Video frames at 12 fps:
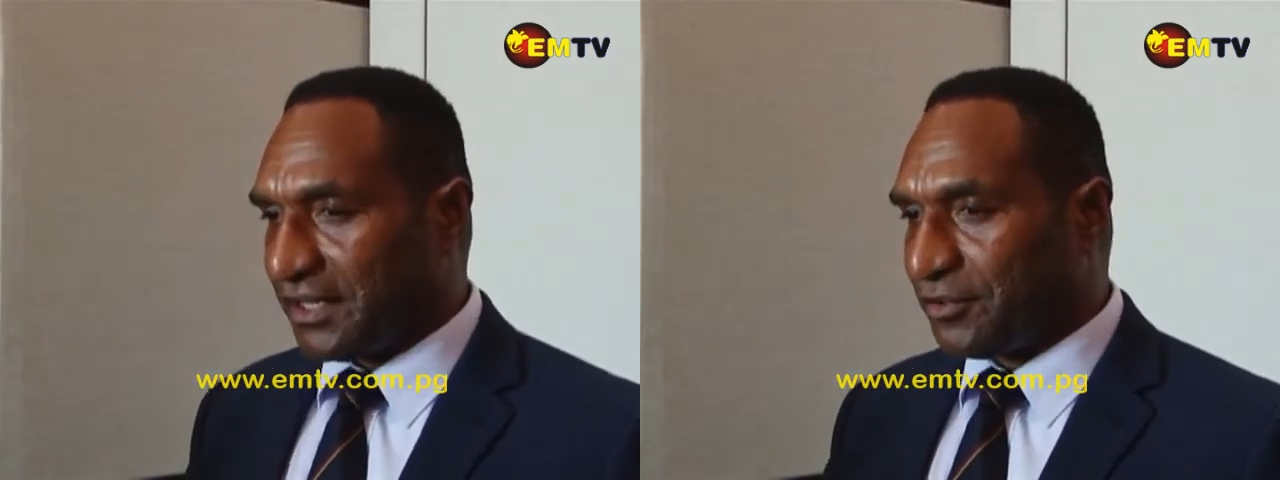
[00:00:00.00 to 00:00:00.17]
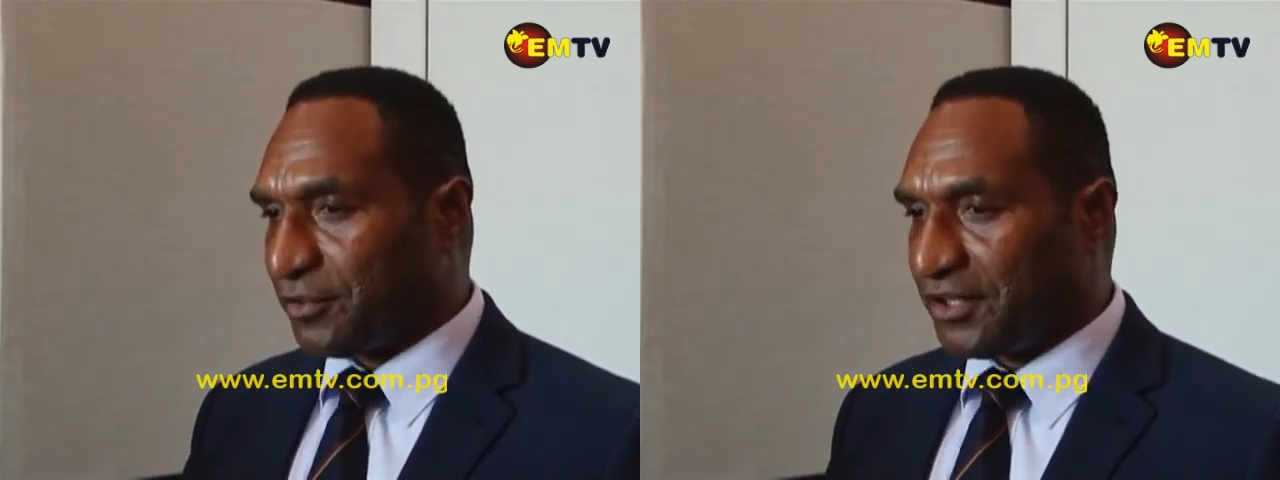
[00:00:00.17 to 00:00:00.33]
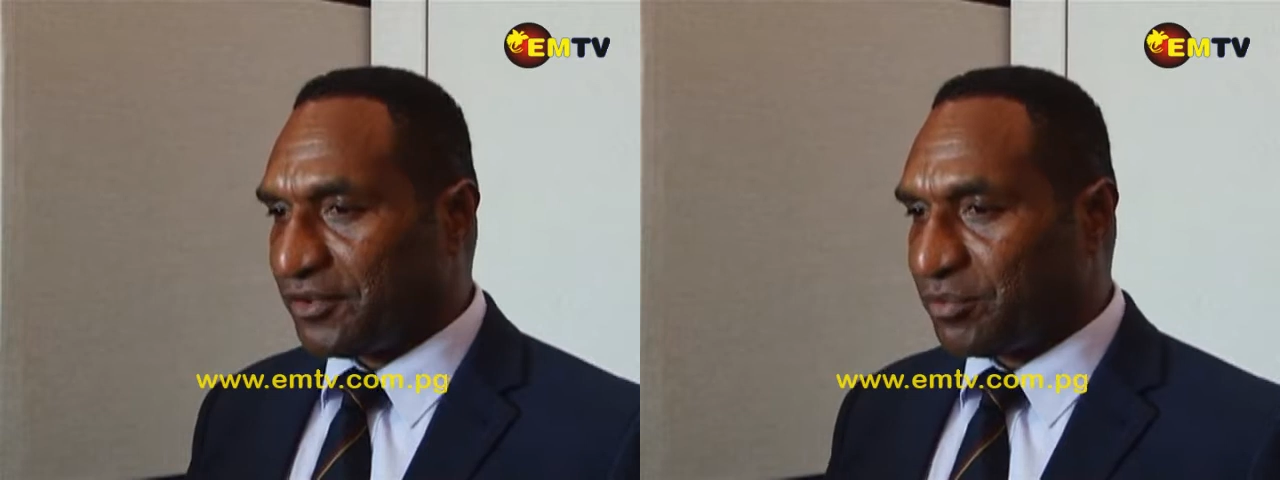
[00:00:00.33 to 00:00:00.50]

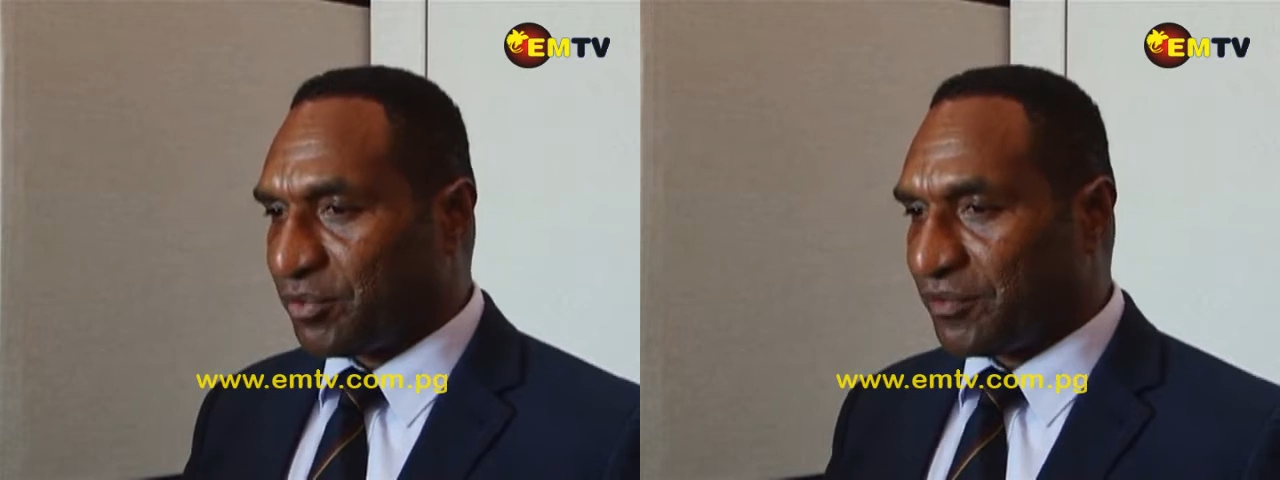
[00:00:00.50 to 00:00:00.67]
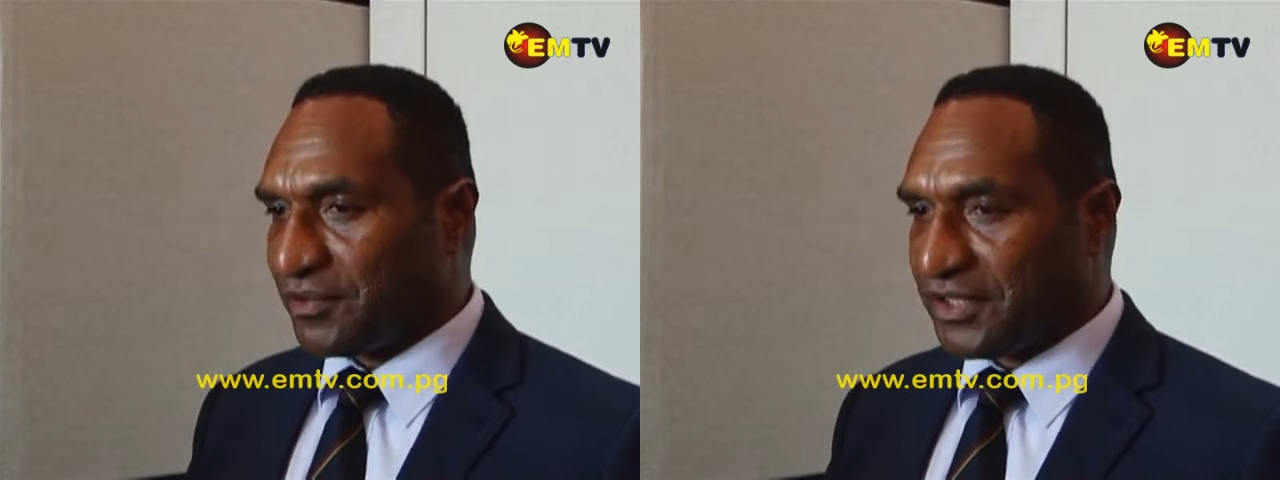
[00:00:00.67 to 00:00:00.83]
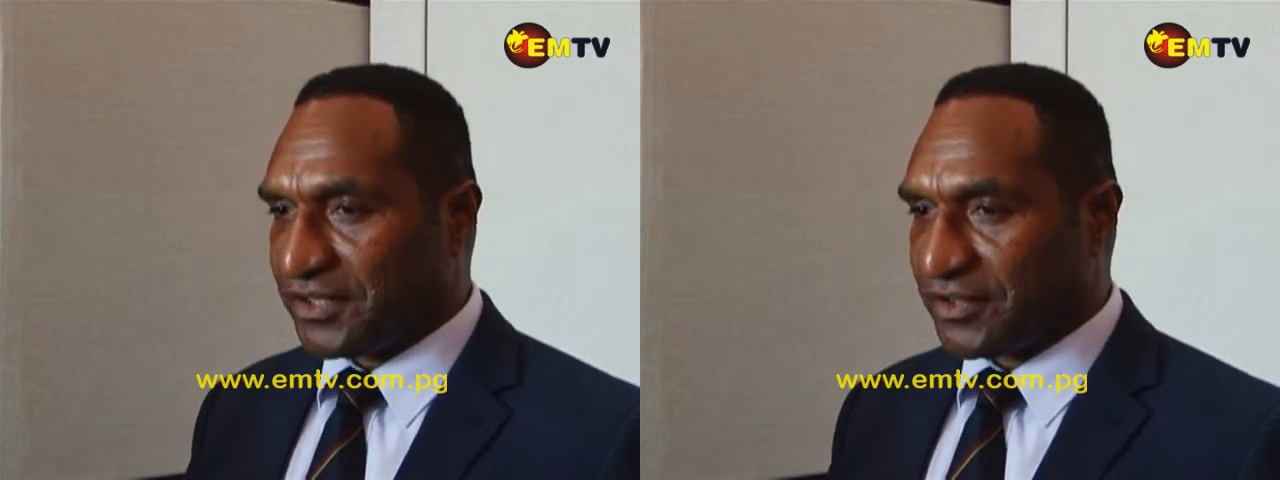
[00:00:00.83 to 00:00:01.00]
22
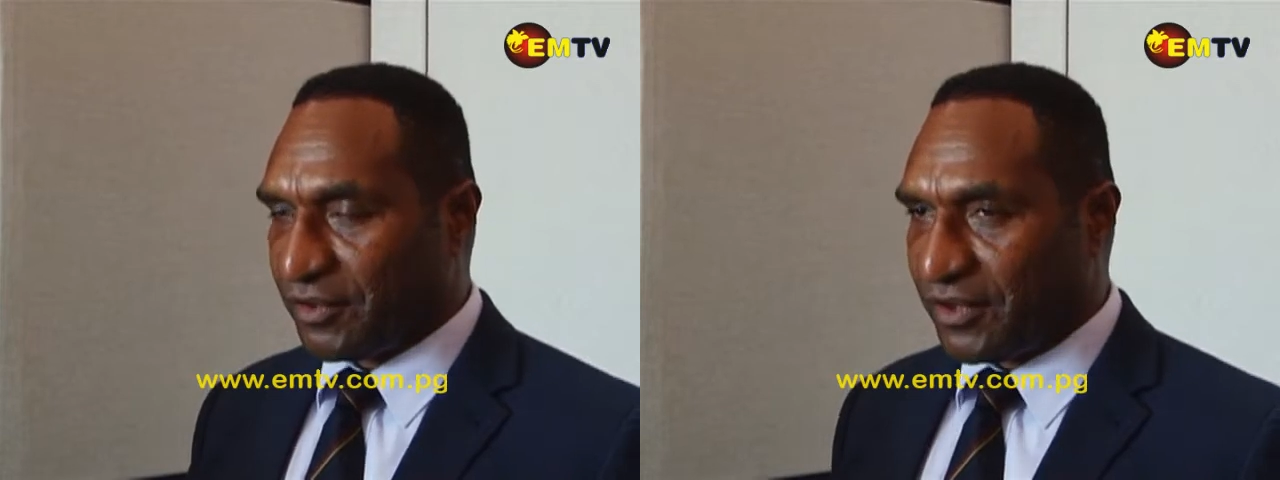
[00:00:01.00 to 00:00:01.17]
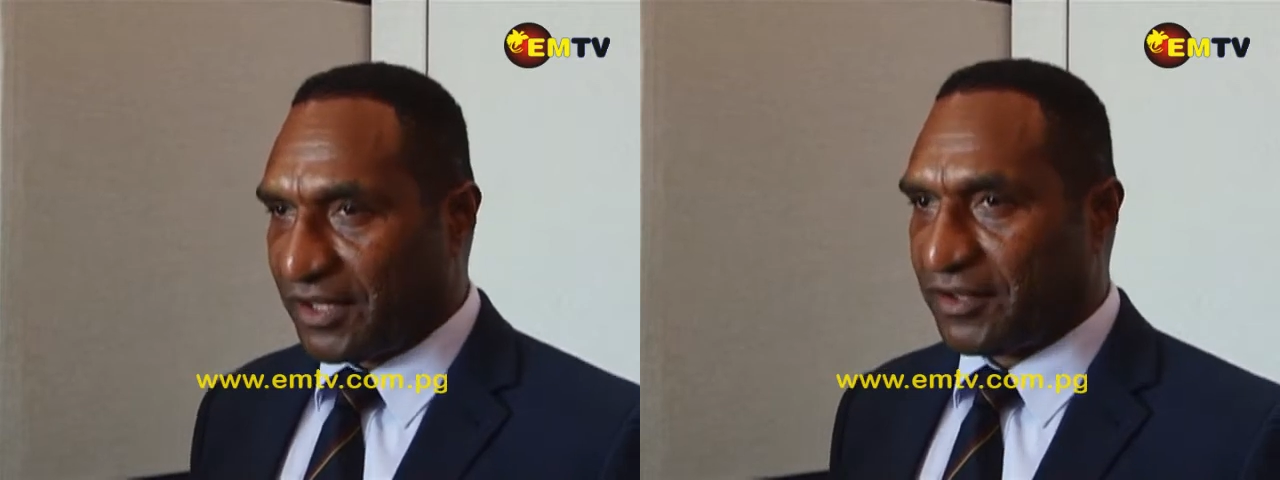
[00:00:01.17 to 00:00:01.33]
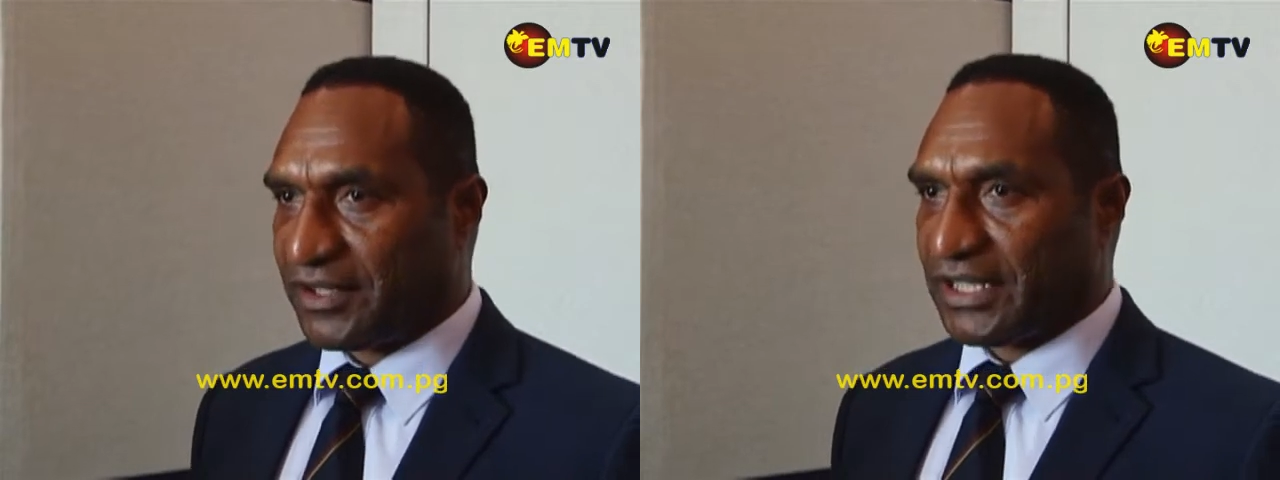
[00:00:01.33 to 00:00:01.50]
provinces all
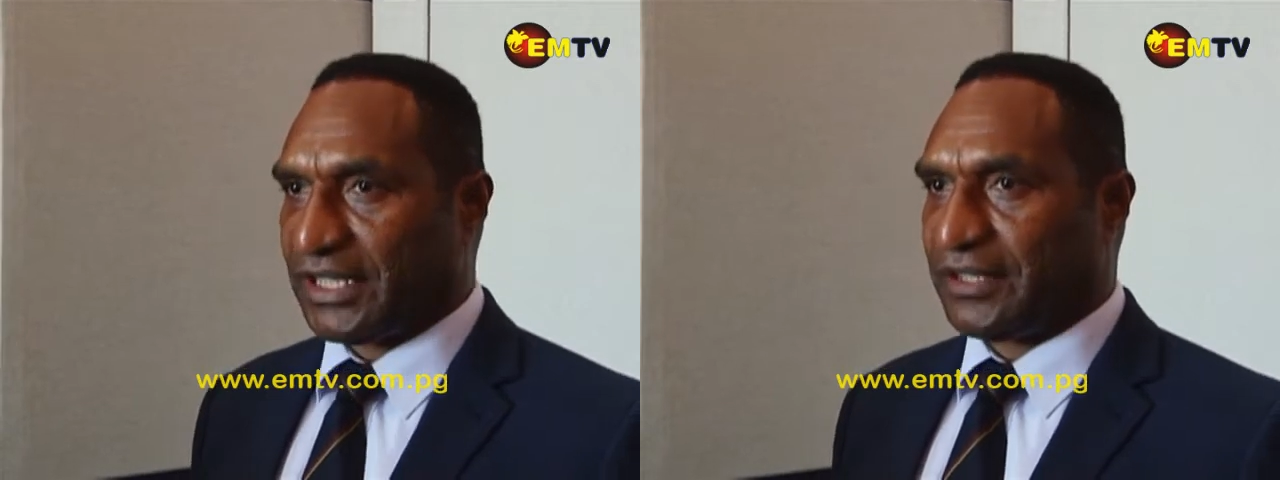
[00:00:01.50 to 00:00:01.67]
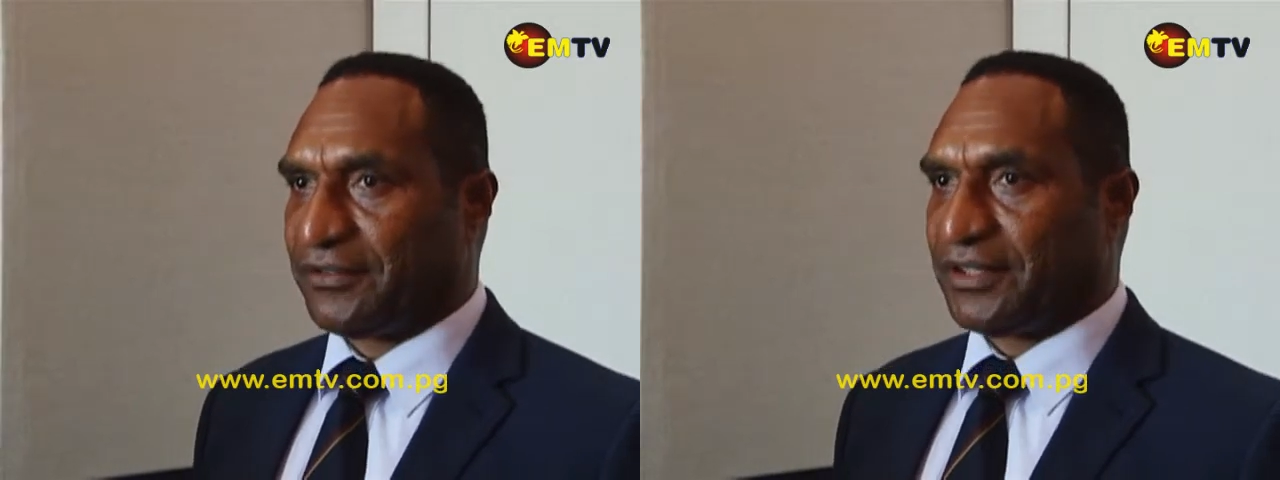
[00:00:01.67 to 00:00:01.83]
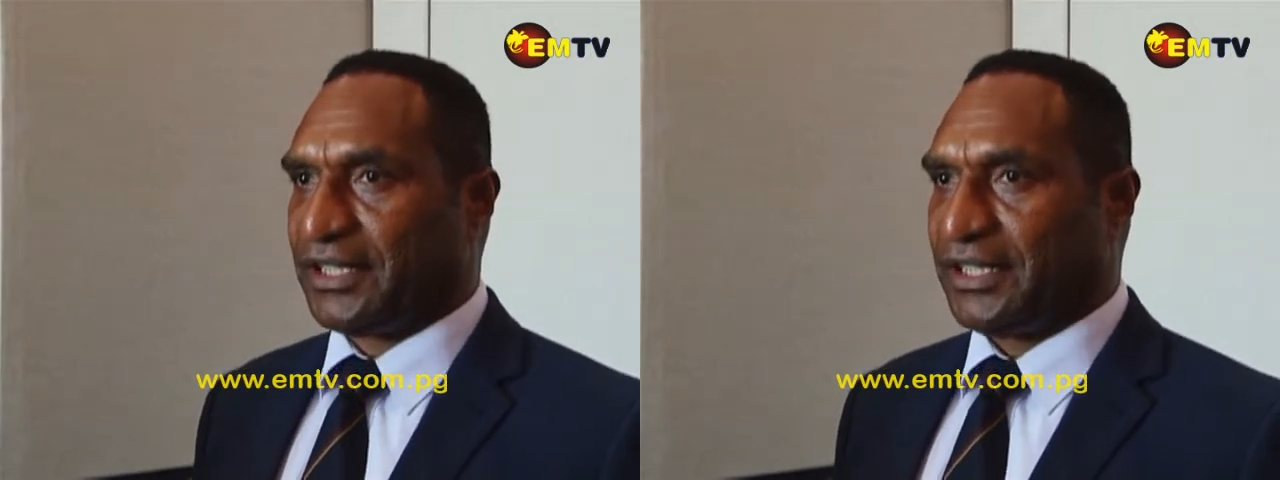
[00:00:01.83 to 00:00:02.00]
around the
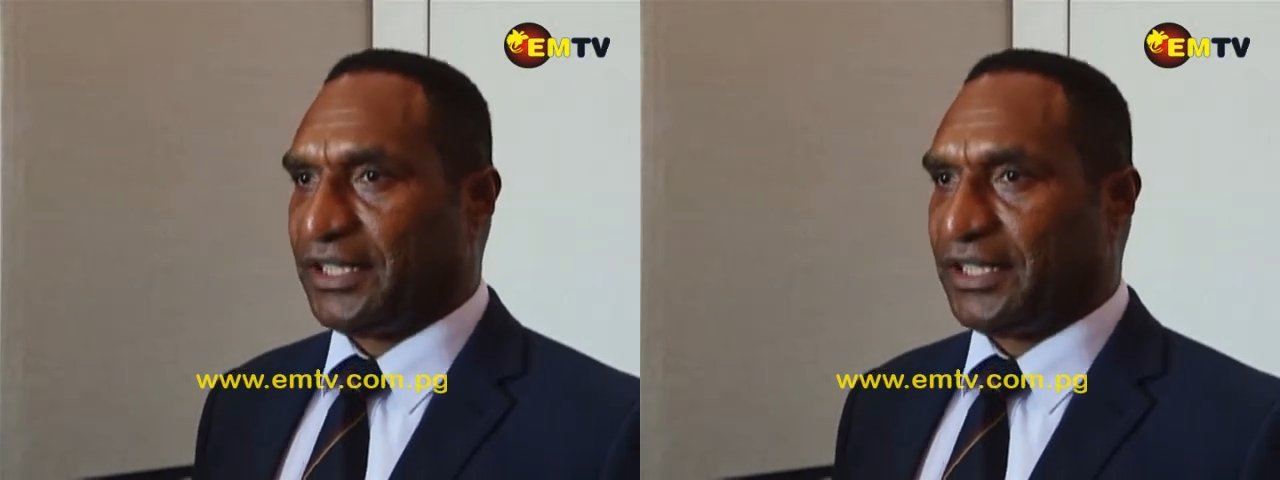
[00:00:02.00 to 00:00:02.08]
country.